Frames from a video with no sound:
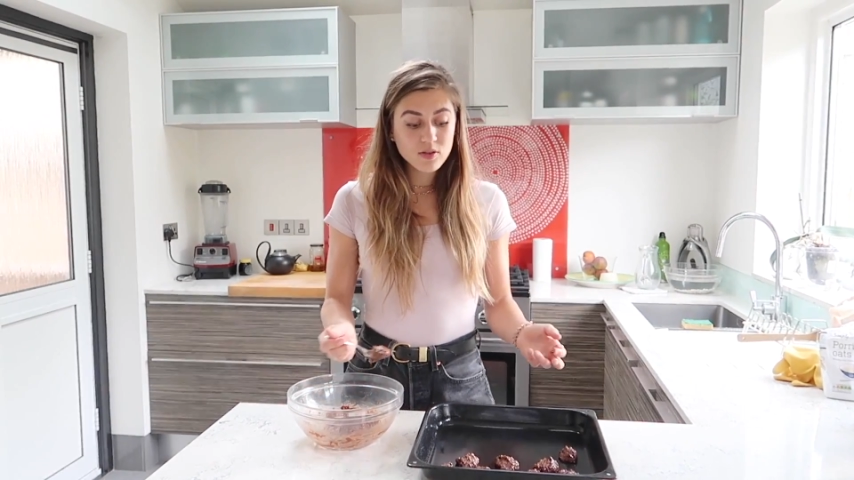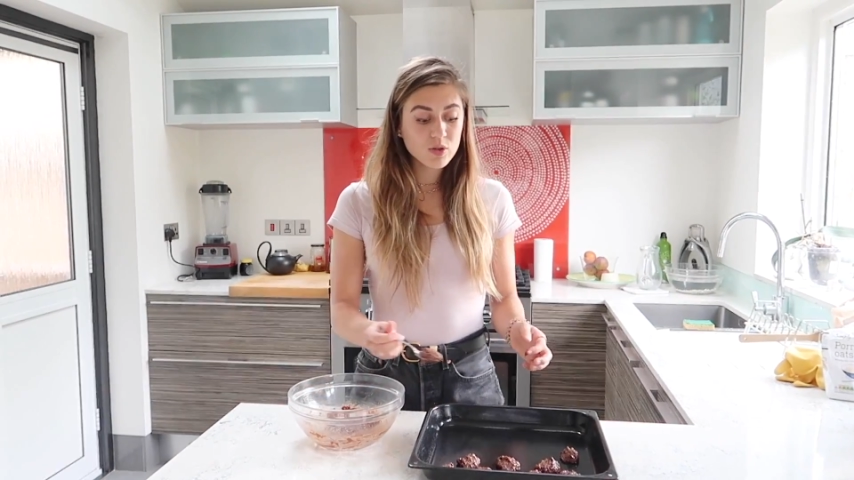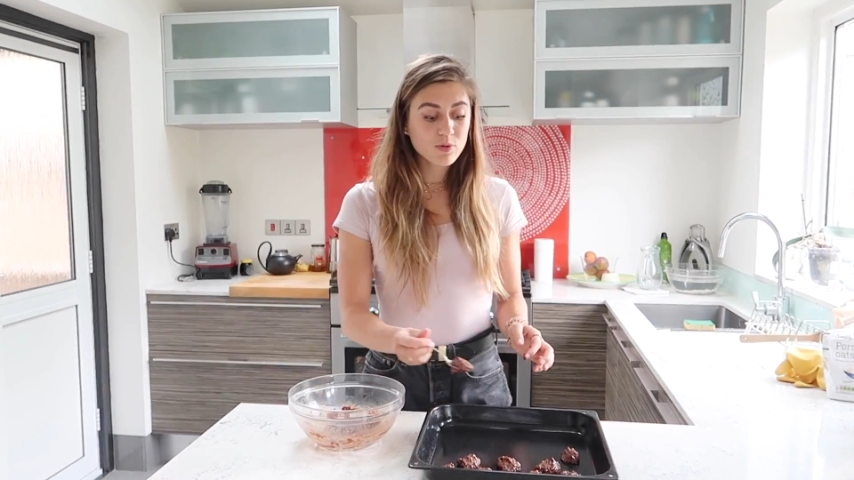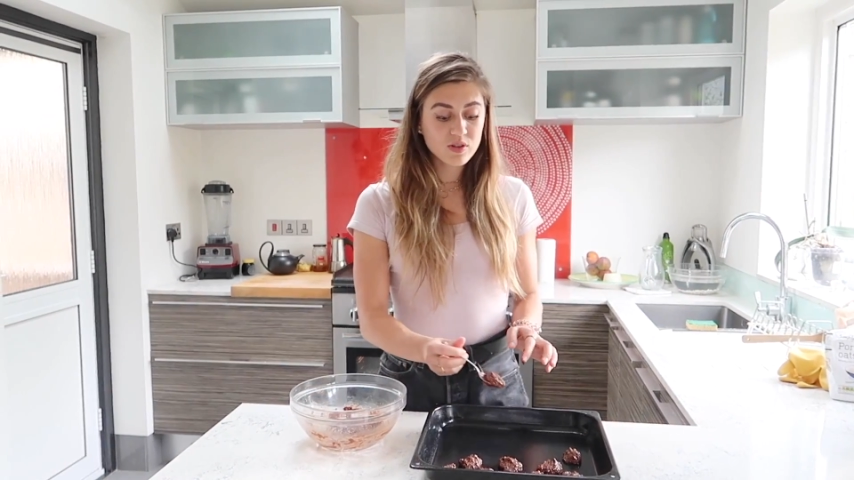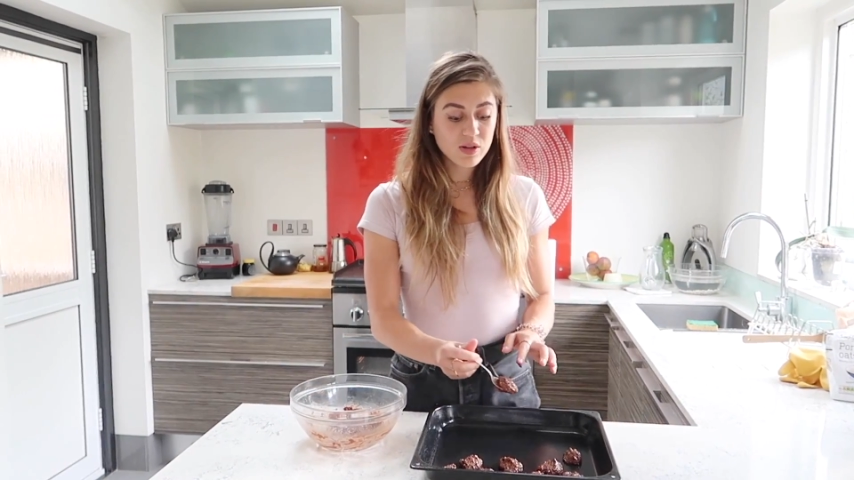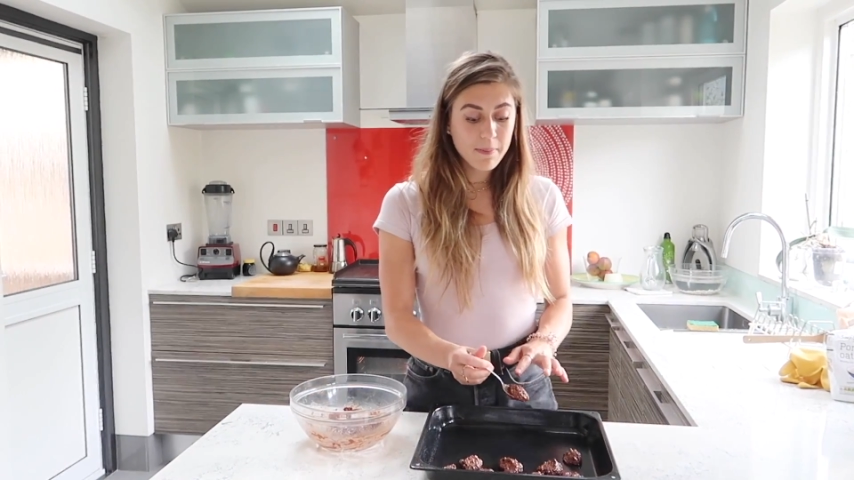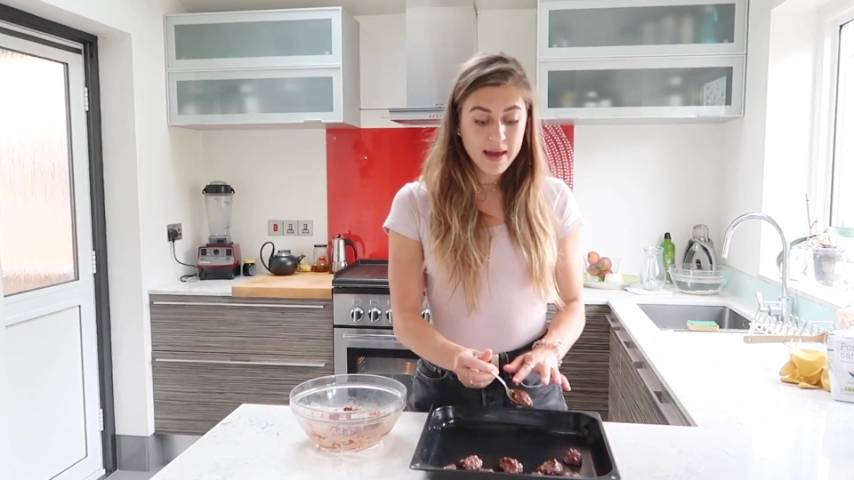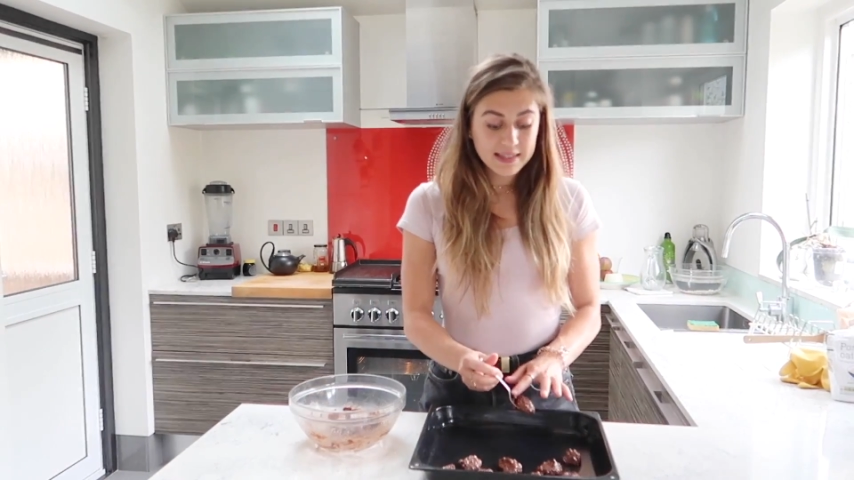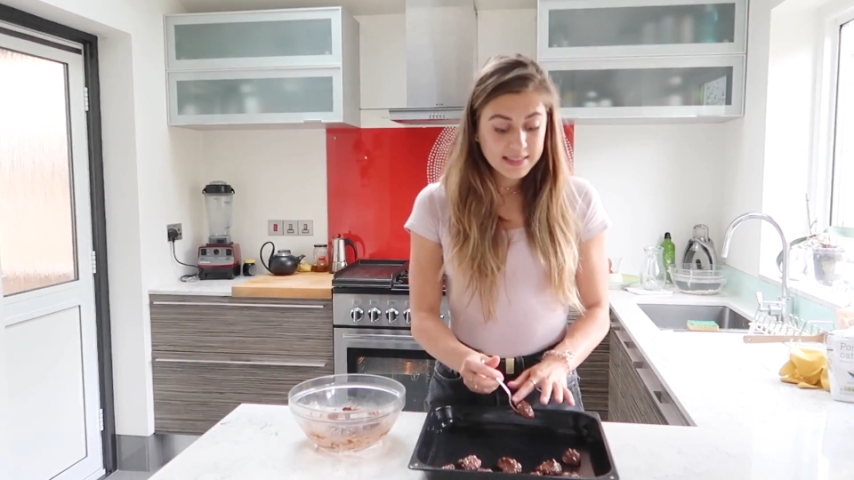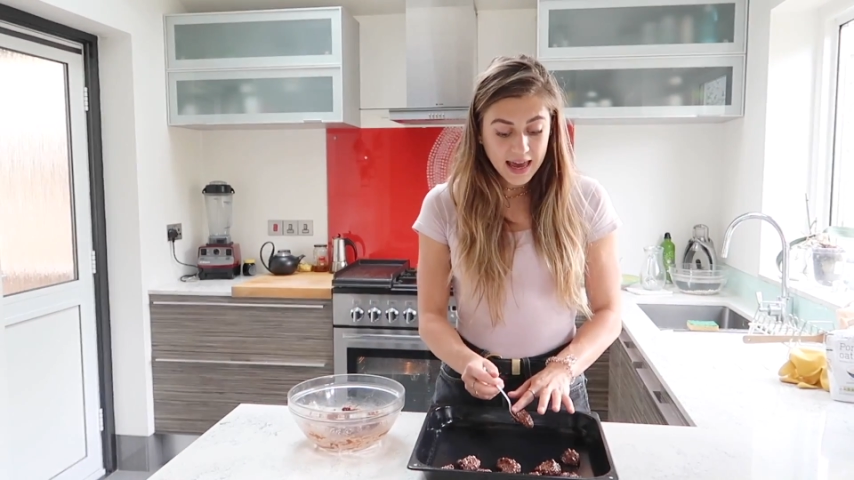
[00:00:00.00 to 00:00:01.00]
Do you want to
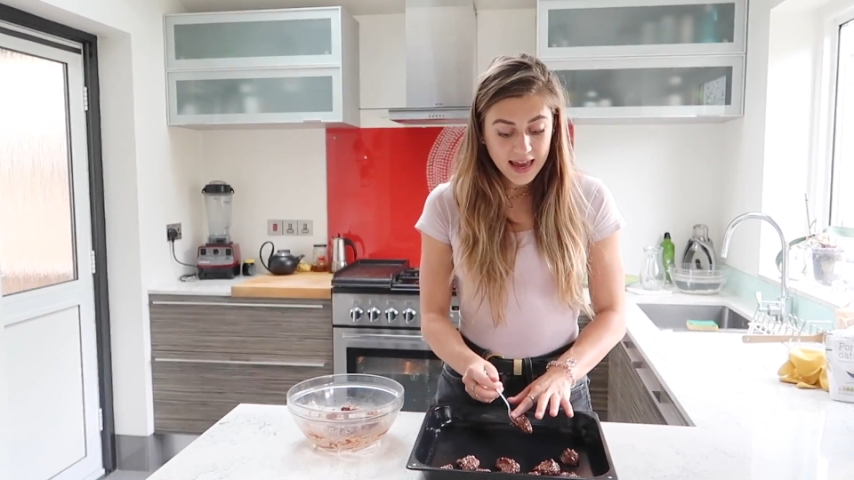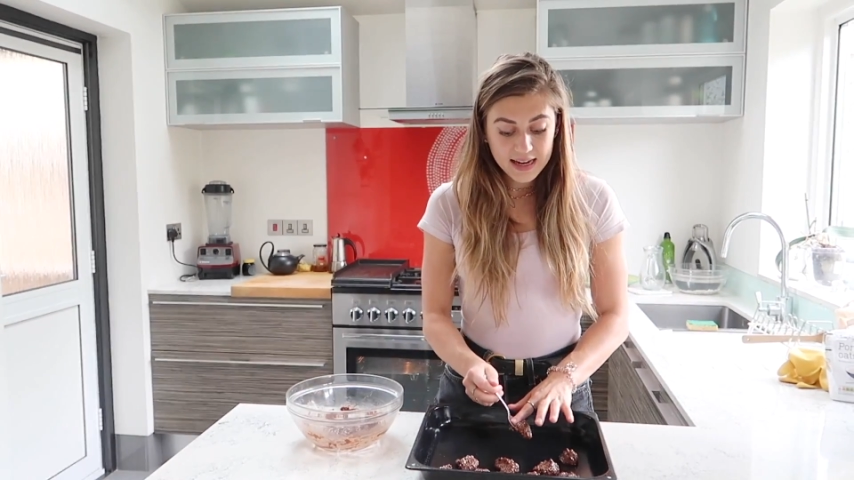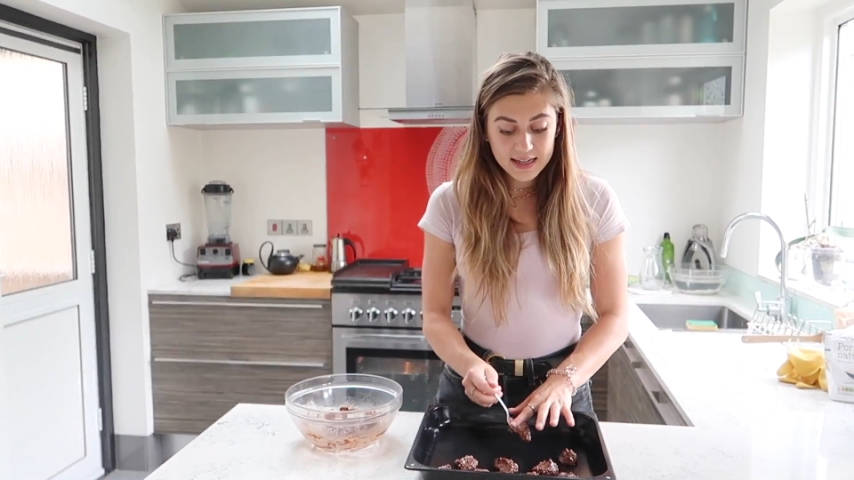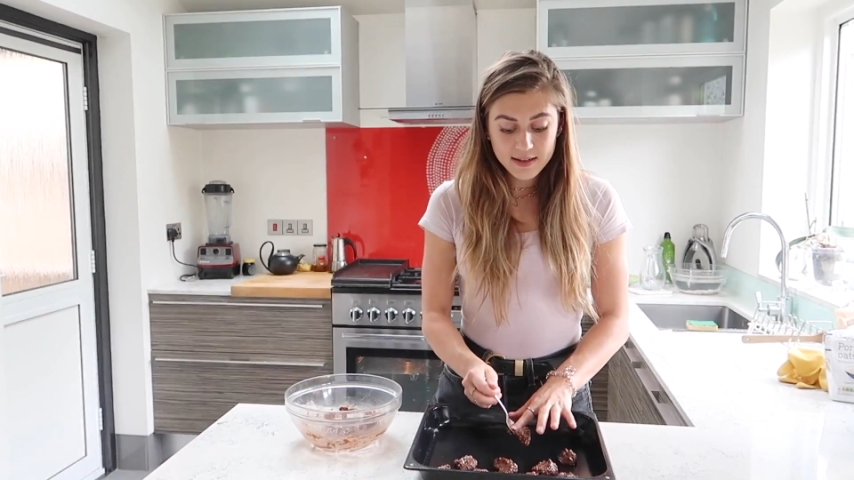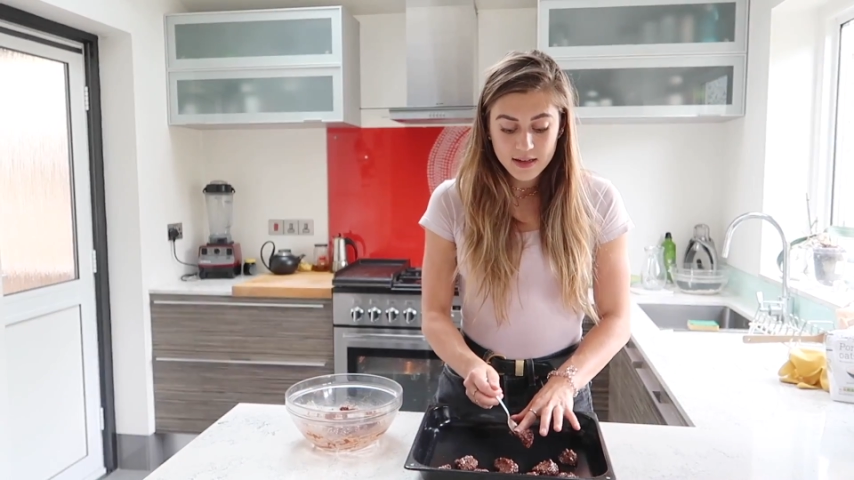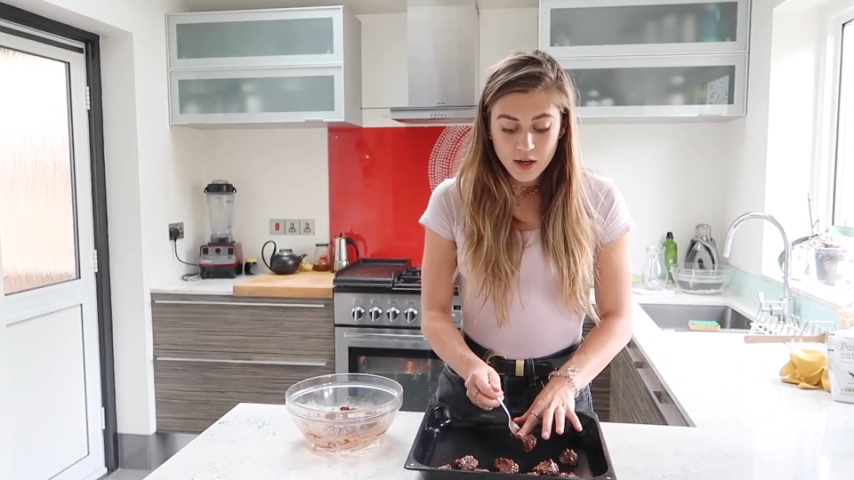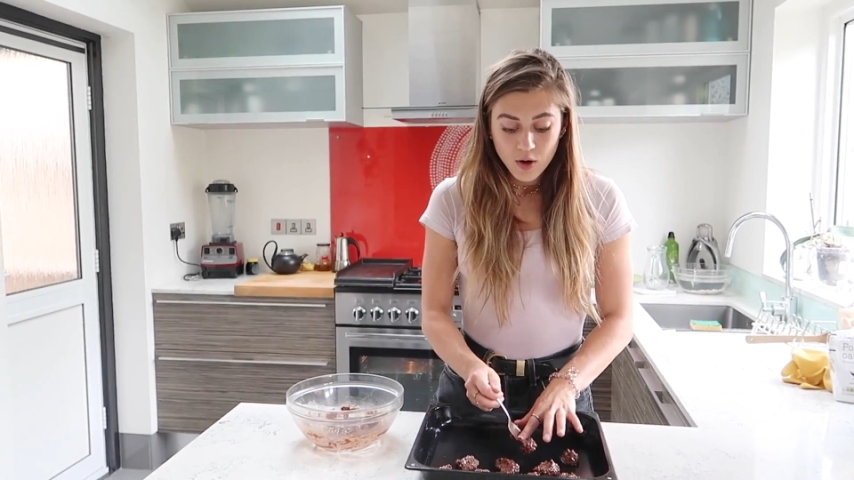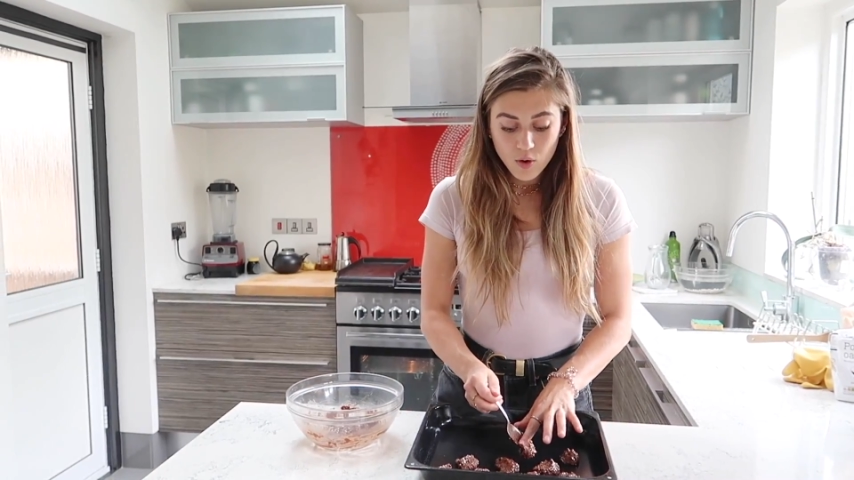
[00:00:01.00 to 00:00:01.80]
maintain?